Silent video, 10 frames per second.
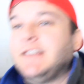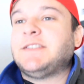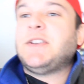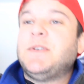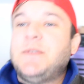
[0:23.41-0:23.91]

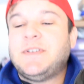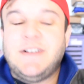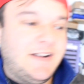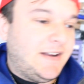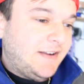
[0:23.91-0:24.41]

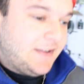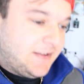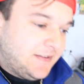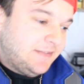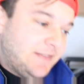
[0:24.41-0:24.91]
So
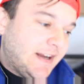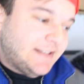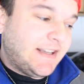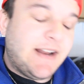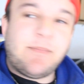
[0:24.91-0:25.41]
like
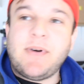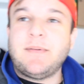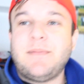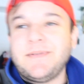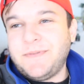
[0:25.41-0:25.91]
I said, I
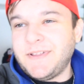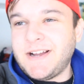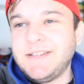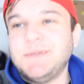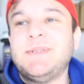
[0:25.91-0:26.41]
probably feel
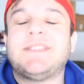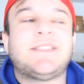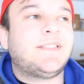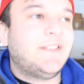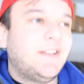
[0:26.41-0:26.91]
like I do
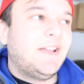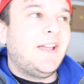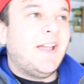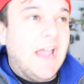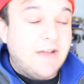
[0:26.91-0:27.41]
this
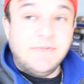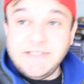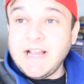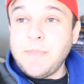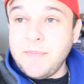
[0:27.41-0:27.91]

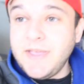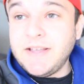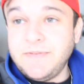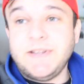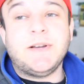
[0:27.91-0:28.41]
every time I
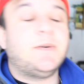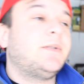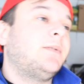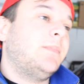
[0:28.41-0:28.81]
make a video,